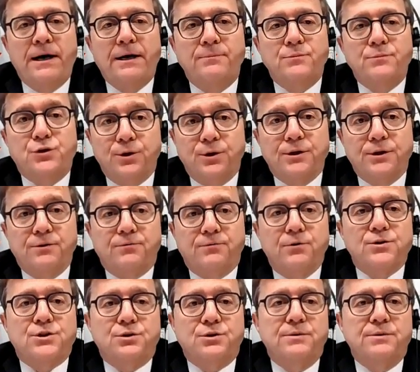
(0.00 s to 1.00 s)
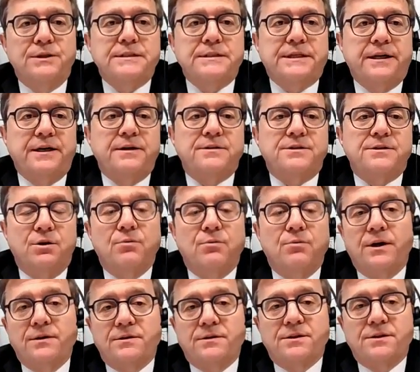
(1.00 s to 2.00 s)
during the first two intakes. So
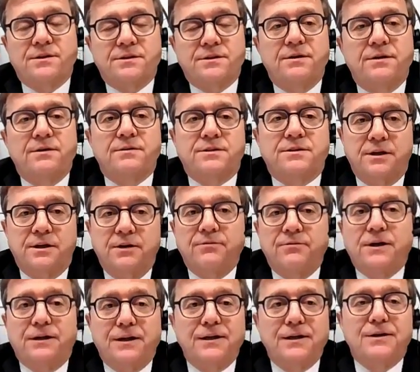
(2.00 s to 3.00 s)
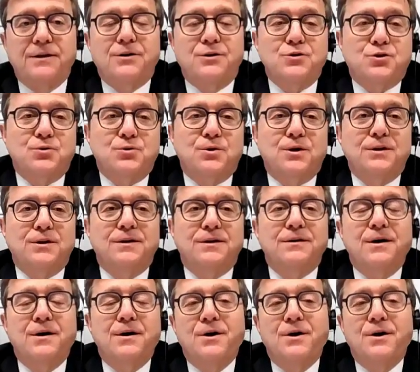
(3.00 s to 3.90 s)
it succeeded significantly in ensuring that